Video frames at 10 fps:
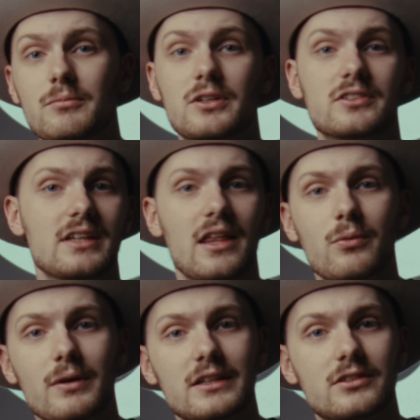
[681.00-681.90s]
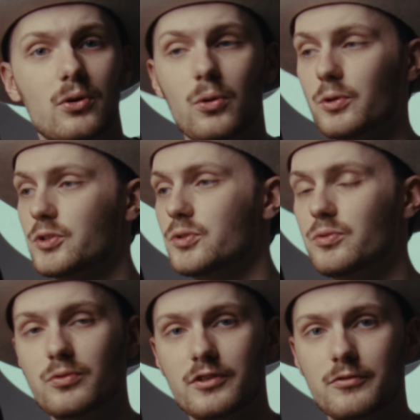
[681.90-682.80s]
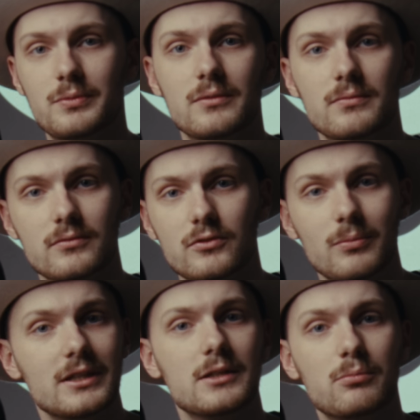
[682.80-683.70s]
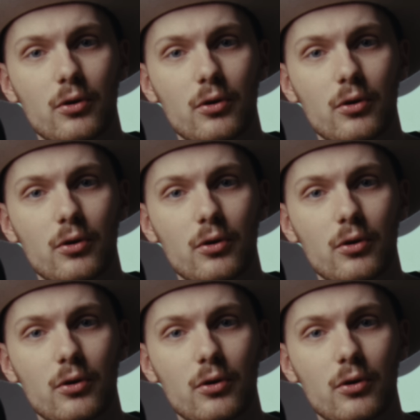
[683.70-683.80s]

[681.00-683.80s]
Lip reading: because otherwise the whole shoot would have been completely